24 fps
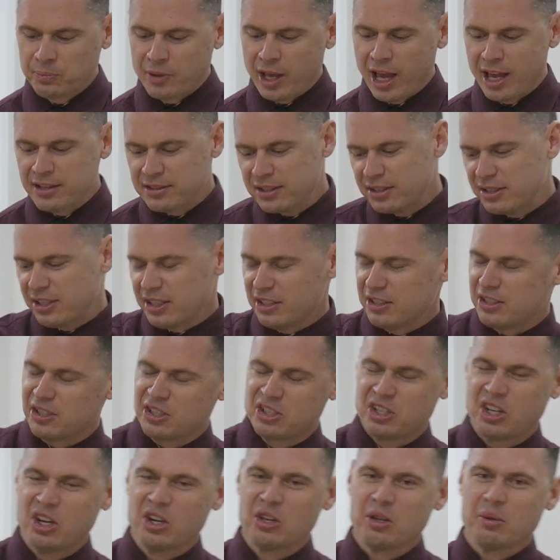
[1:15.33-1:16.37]
hesitant to
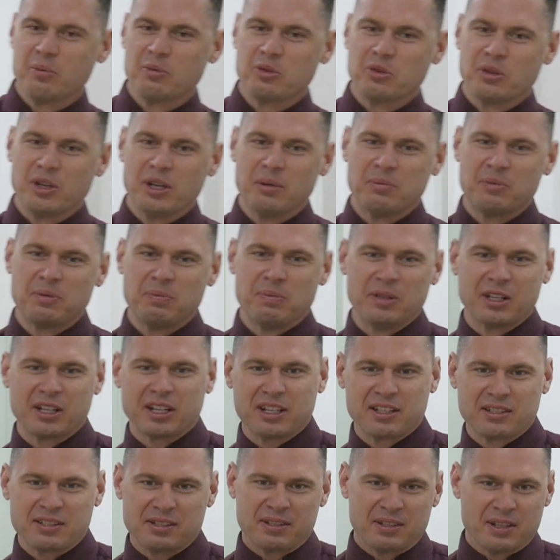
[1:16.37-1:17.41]
share them dreams
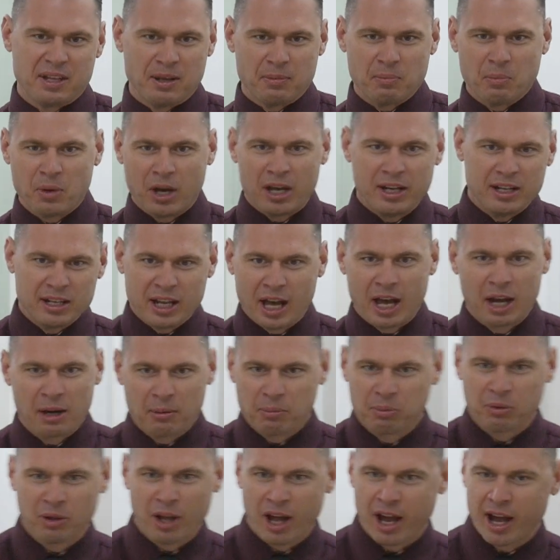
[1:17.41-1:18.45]
because it might not
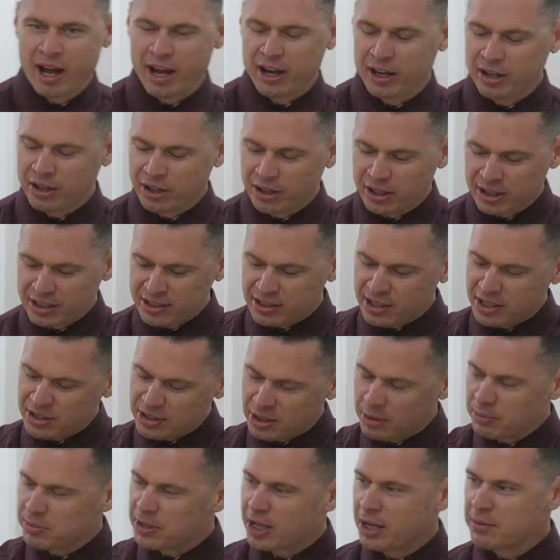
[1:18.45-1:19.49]
apply, or it's
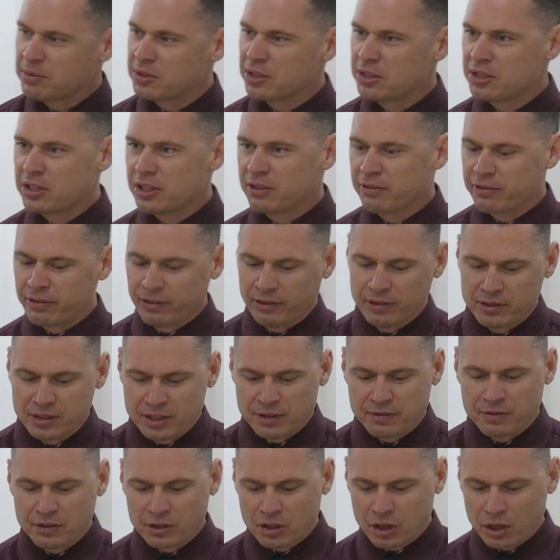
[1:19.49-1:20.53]
sometimes
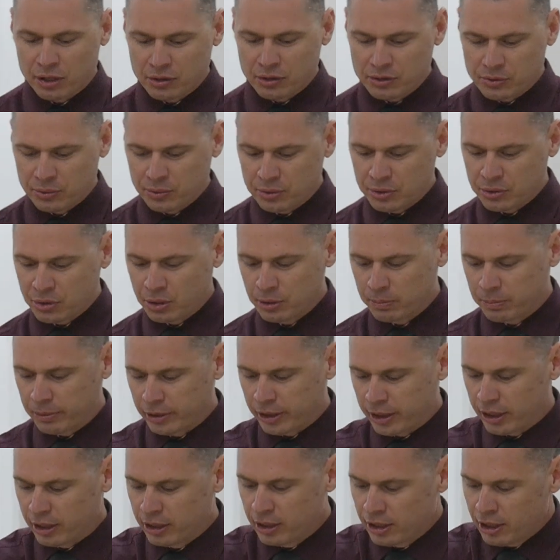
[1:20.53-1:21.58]
difficult to
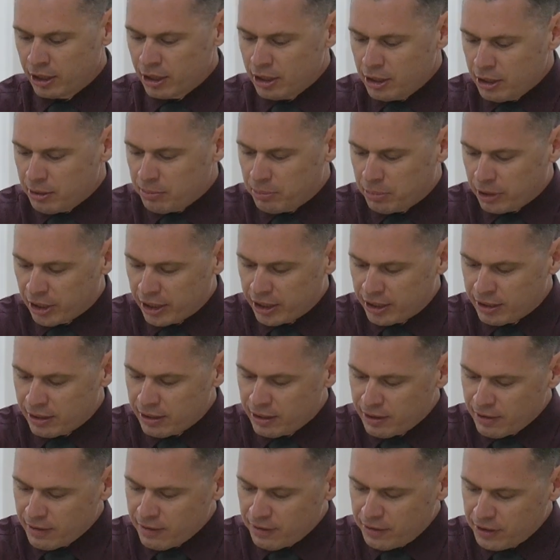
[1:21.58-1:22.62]
interpret.
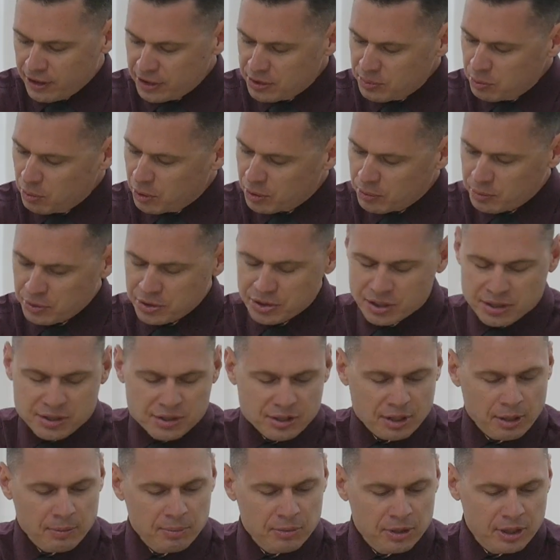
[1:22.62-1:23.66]
But this one was just
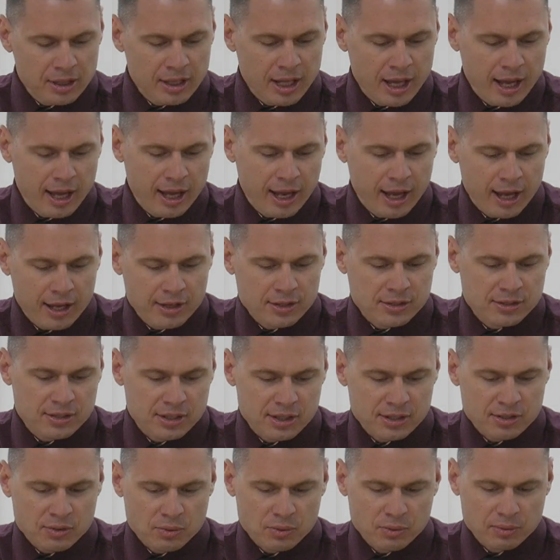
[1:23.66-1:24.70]
something that has
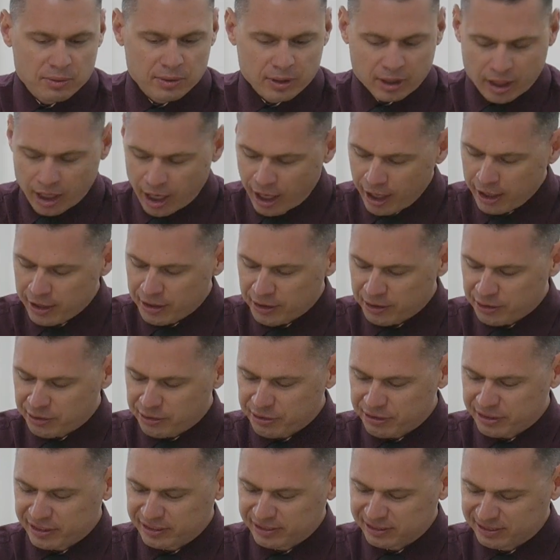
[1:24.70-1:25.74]
just kind of,
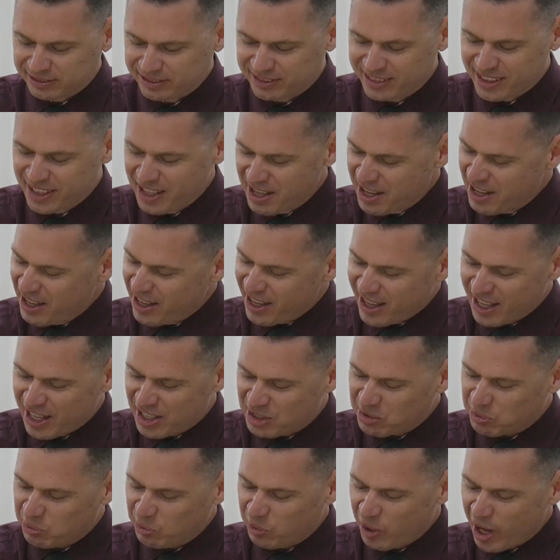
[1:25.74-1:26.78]

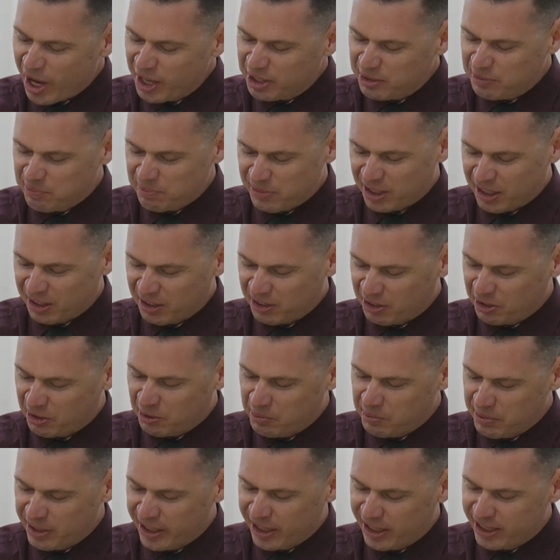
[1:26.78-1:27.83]
it's wrecked me a little
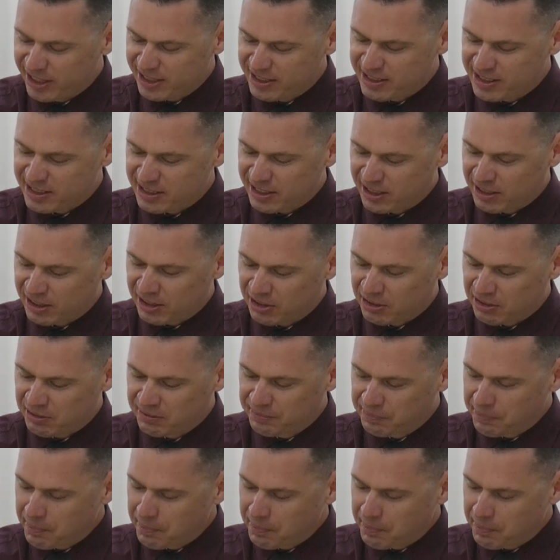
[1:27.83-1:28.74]
bit. So,